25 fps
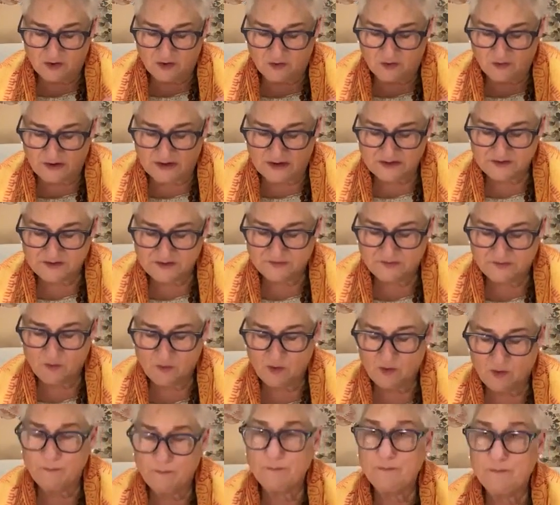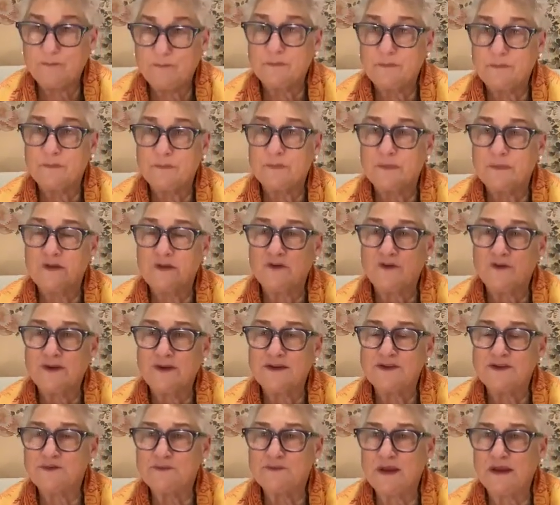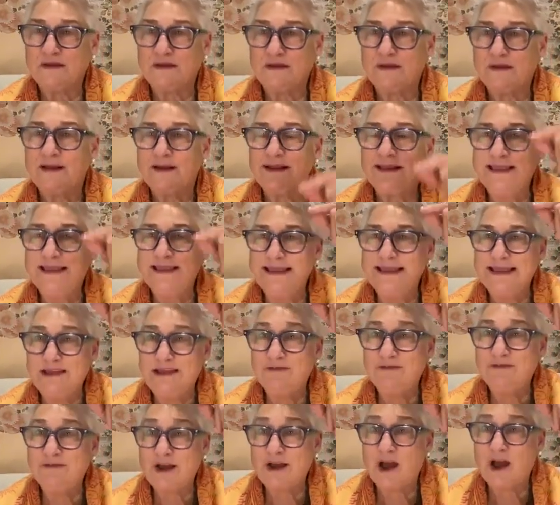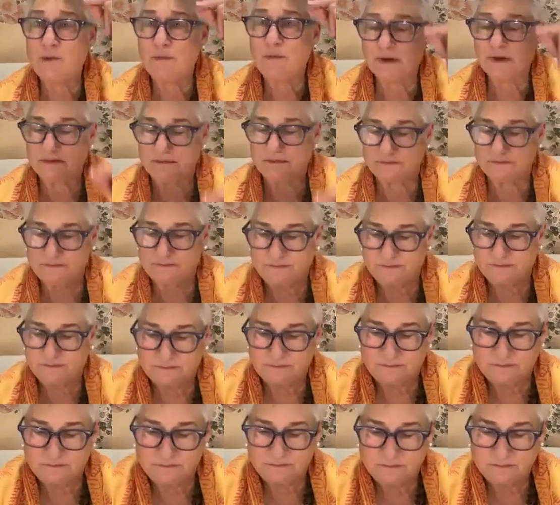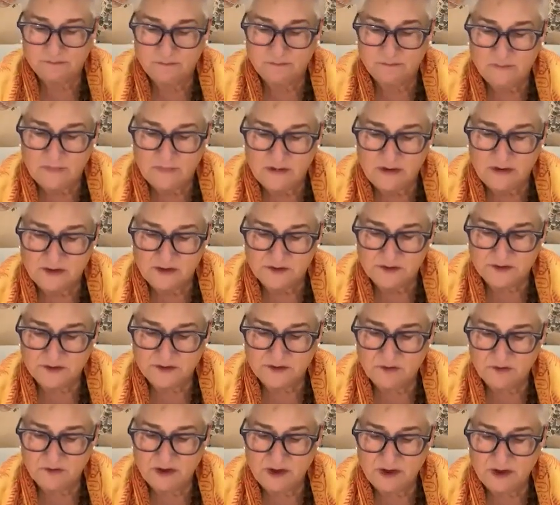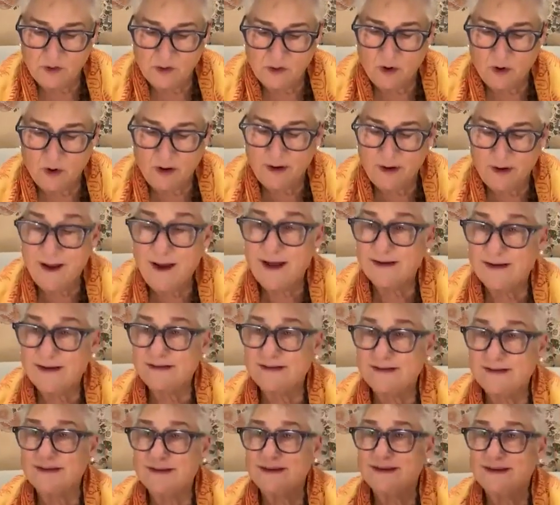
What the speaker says: Transform, transmit, lift up, so that you are not